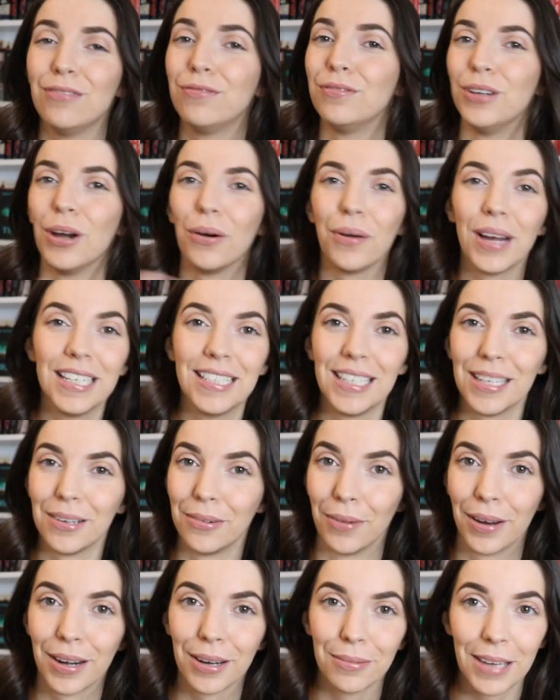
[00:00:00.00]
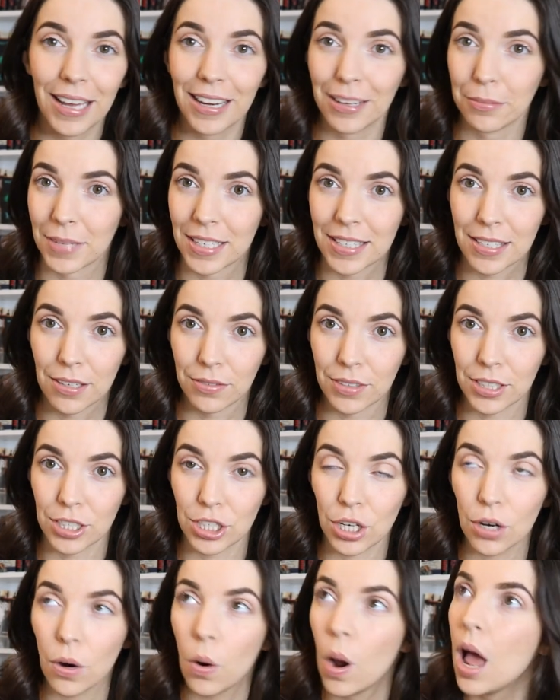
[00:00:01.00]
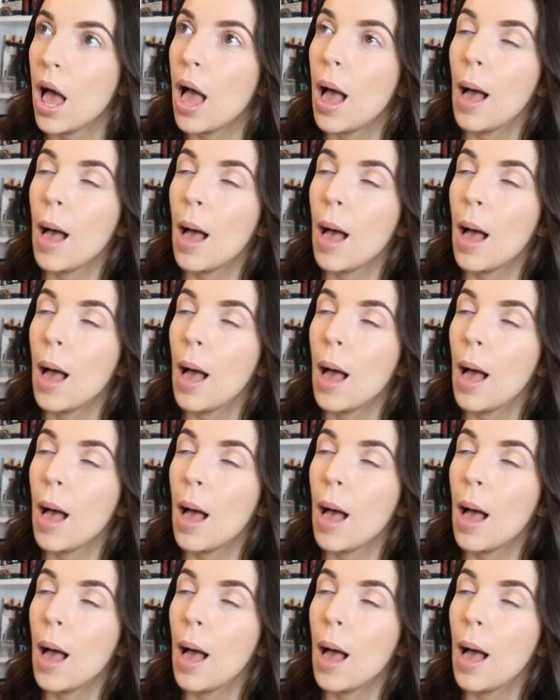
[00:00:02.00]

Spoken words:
have no idea what I'm getting myself into,